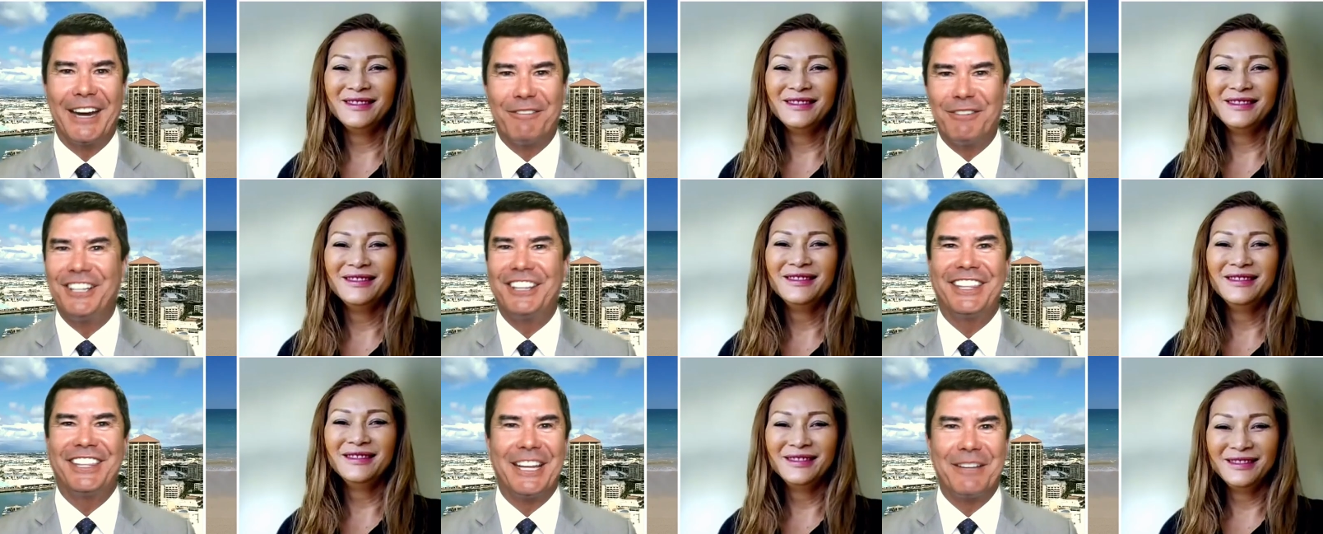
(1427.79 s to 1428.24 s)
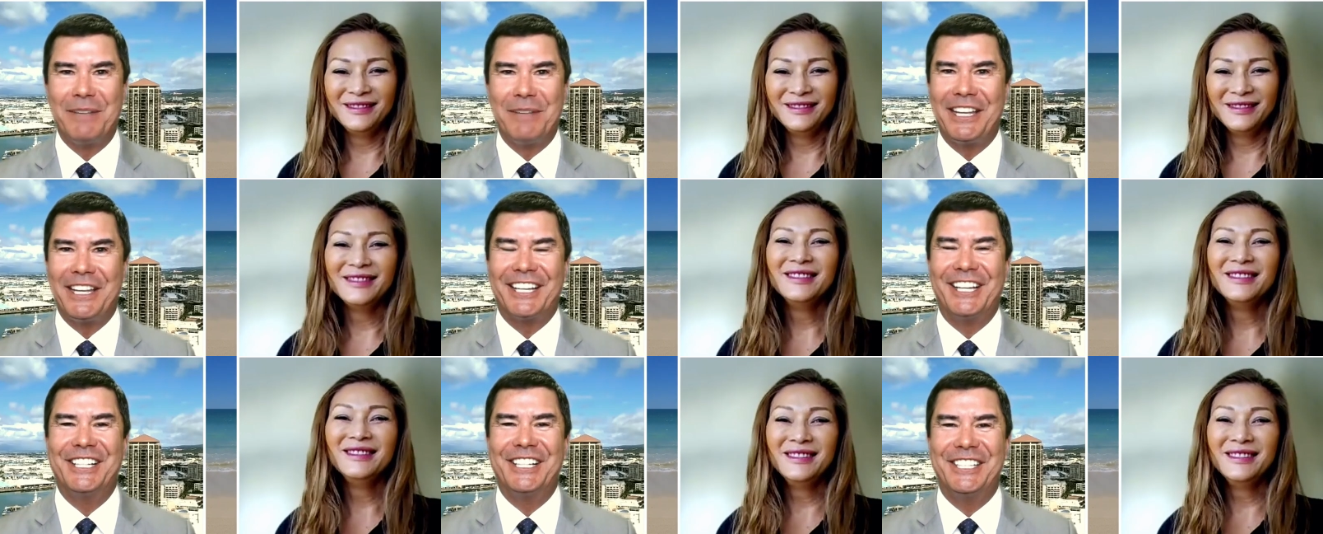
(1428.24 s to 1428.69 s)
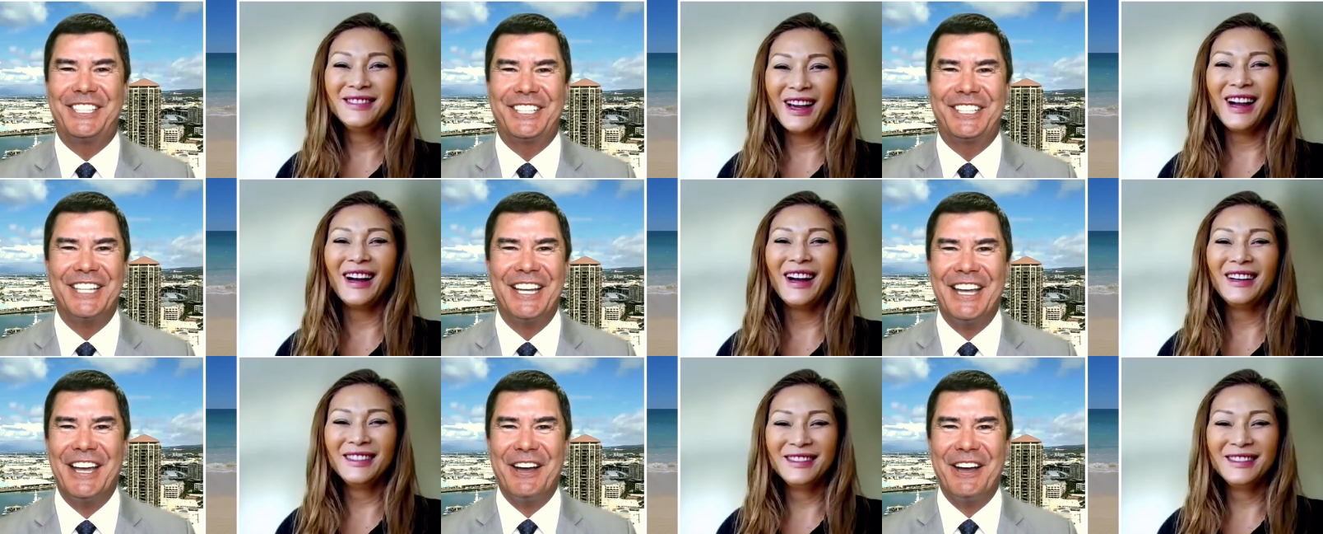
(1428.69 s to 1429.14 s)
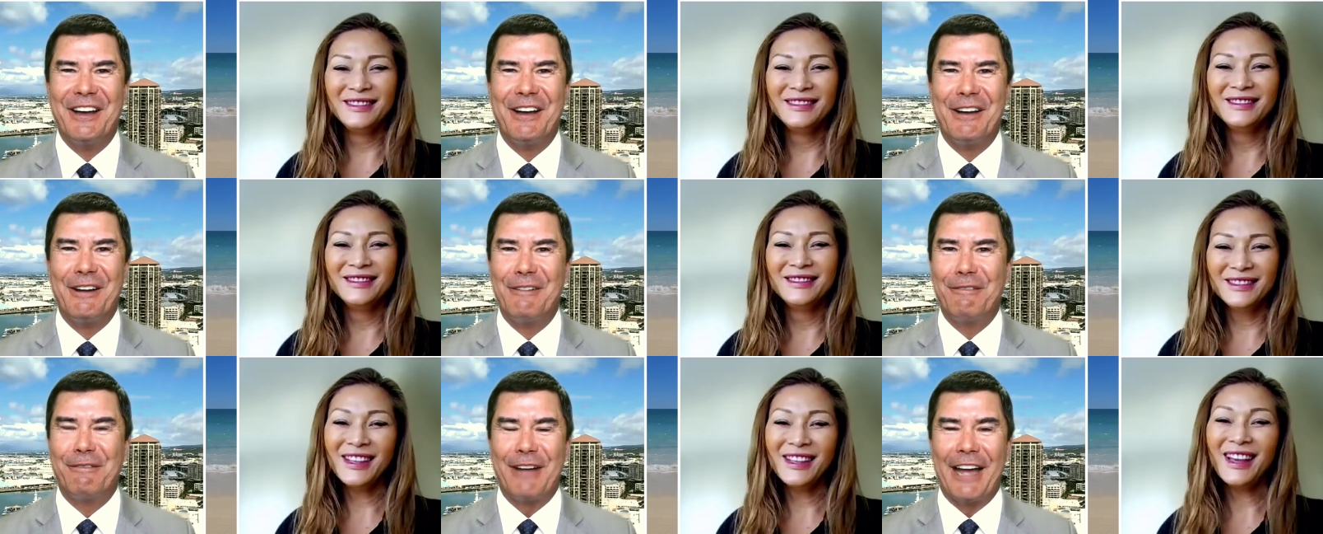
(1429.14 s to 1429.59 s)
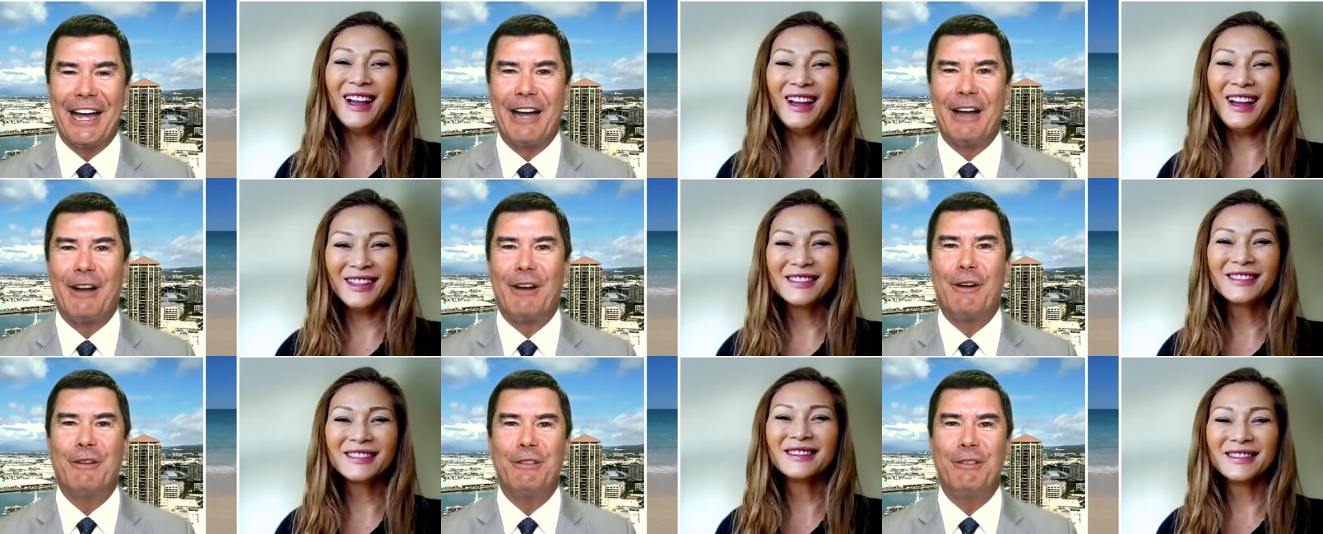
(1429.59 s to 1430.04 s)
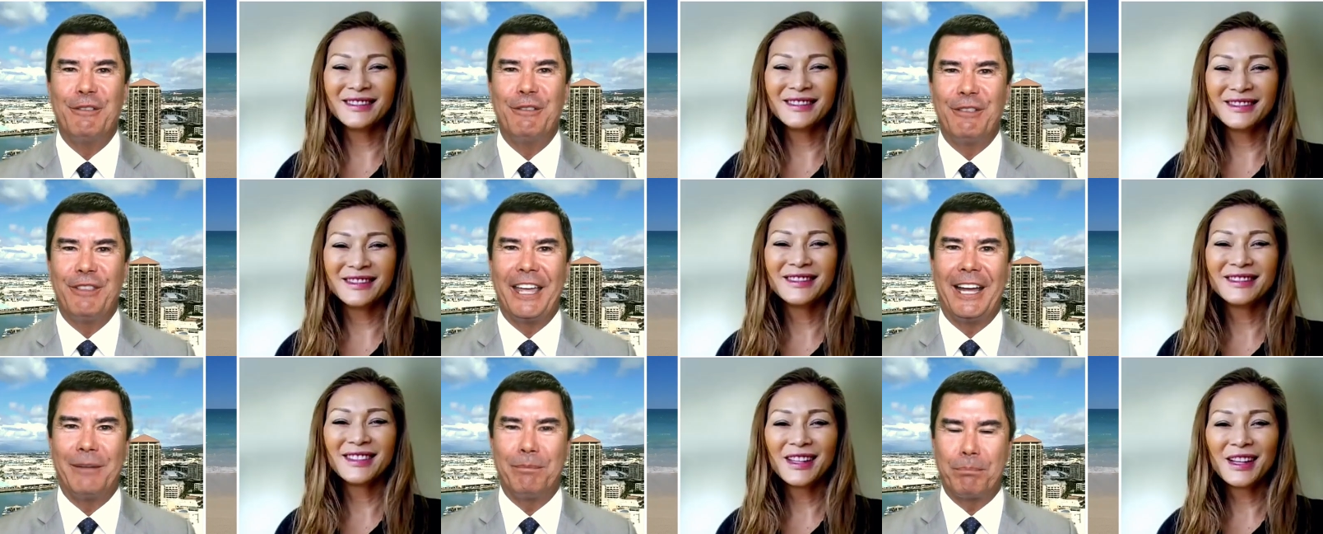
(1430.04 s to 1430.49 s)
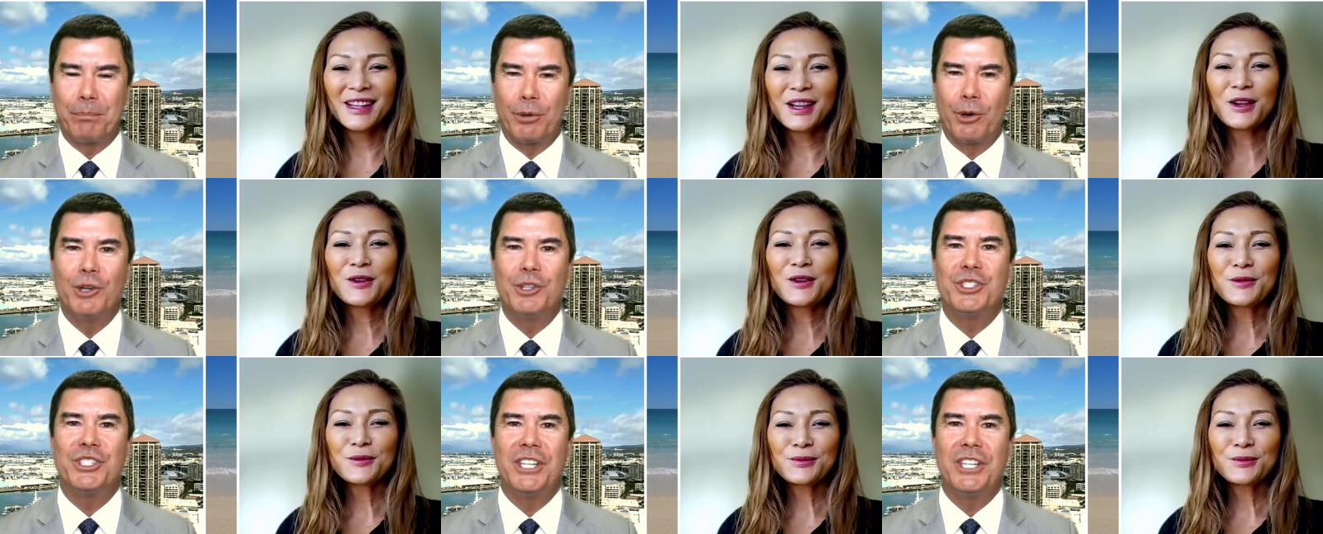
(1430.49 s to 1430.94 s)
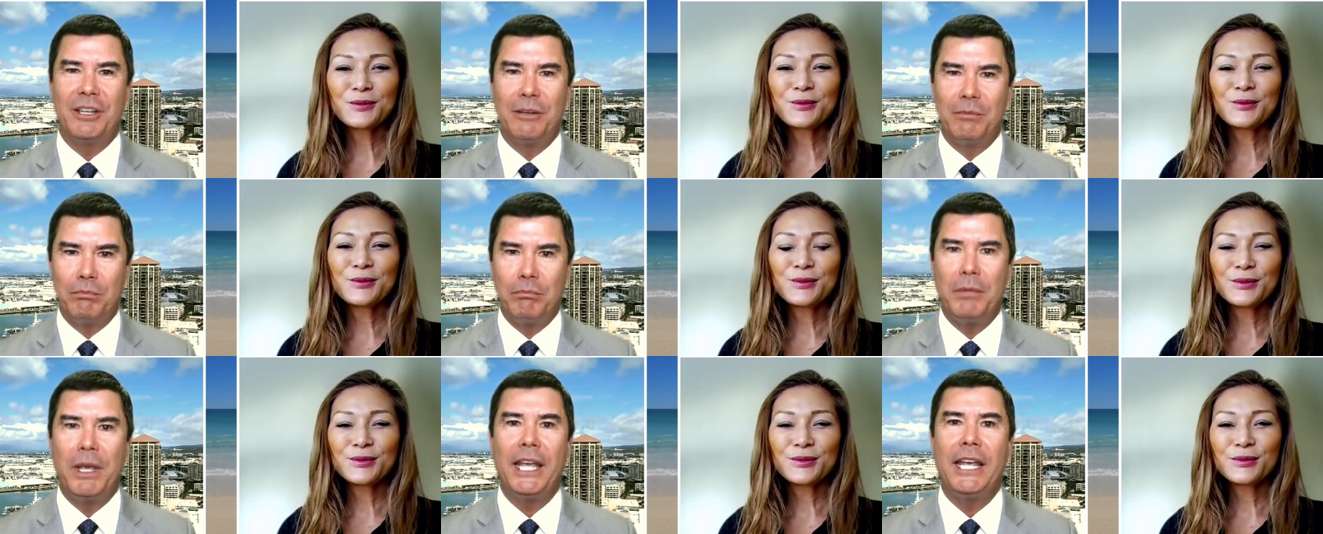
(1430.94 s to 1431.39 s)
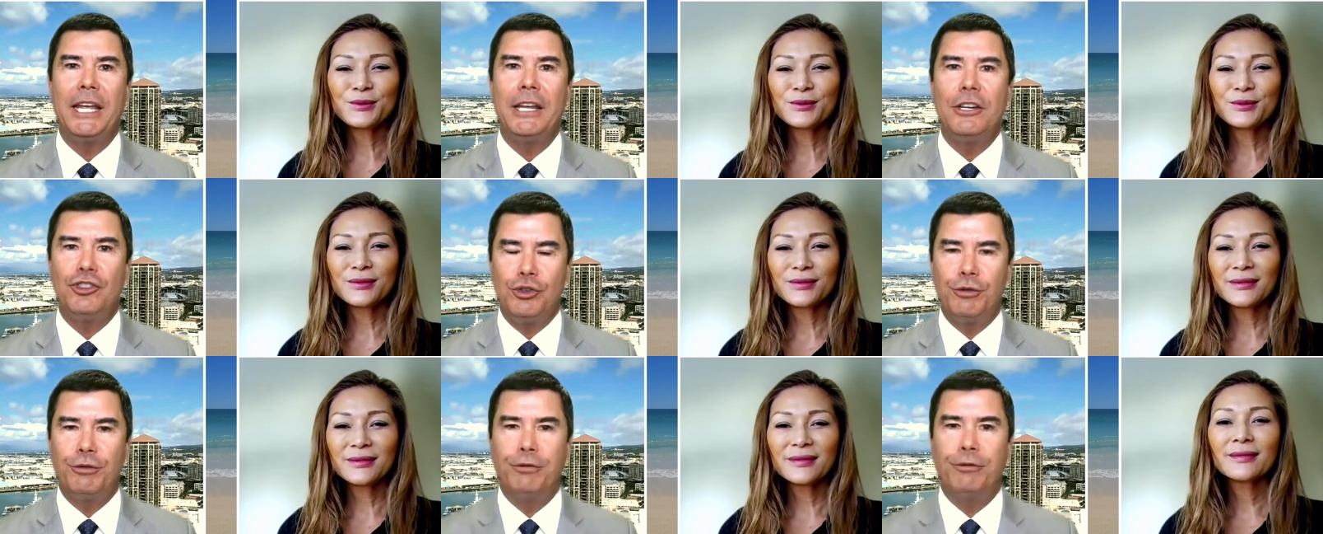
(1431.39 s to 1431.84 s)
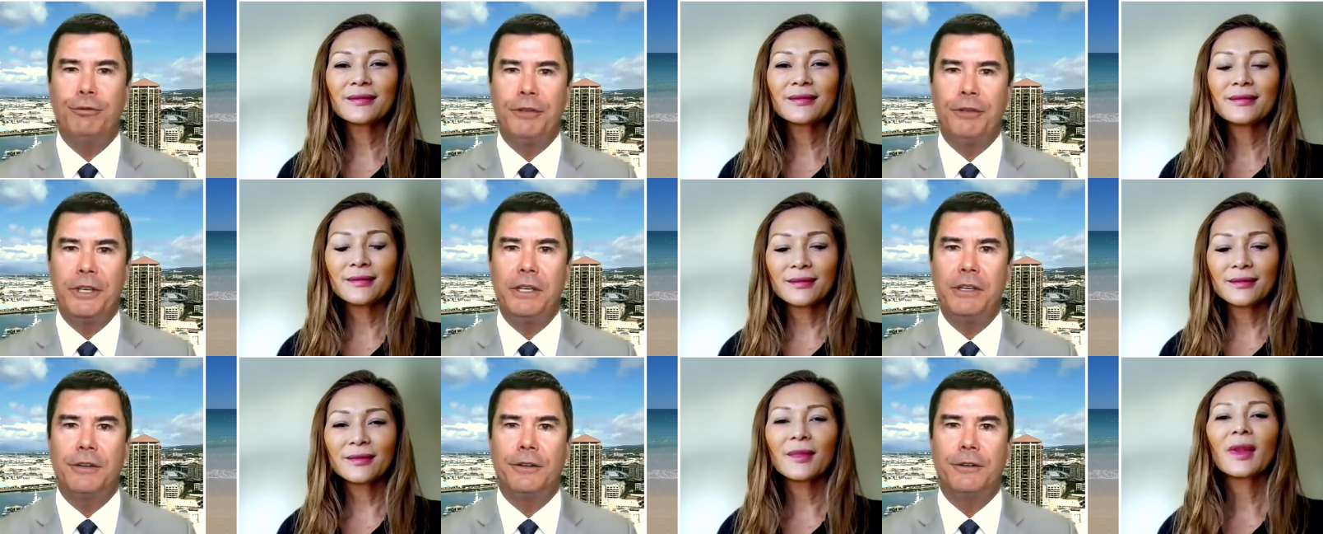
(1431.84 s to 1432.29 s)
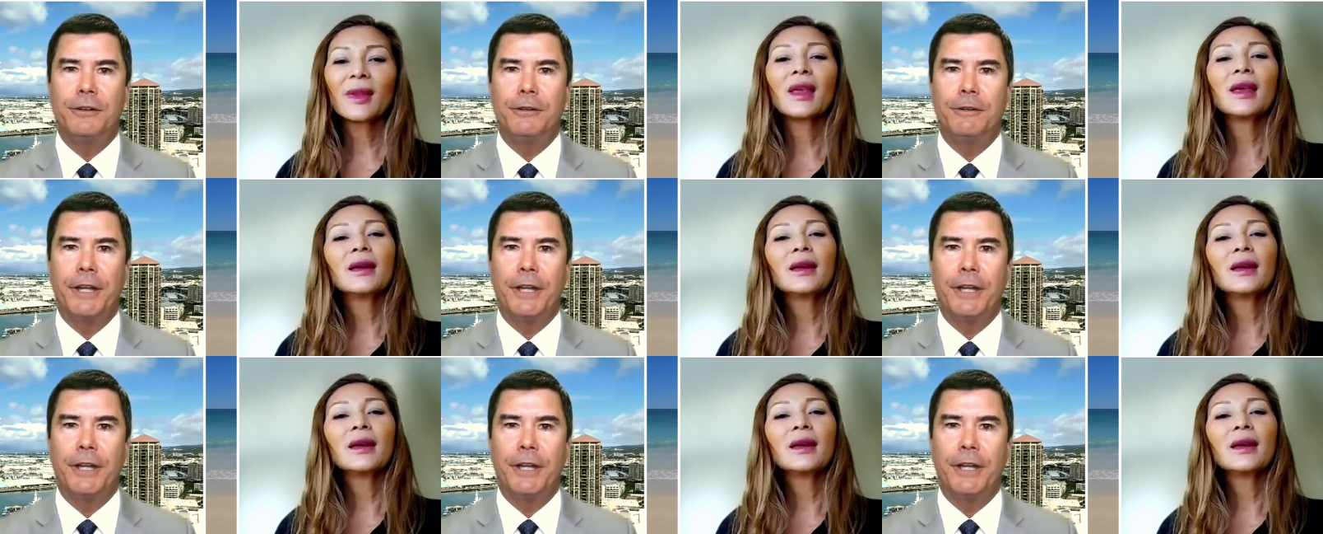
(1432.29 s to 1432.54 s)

Speaker 1: everything because of how that person made you feel.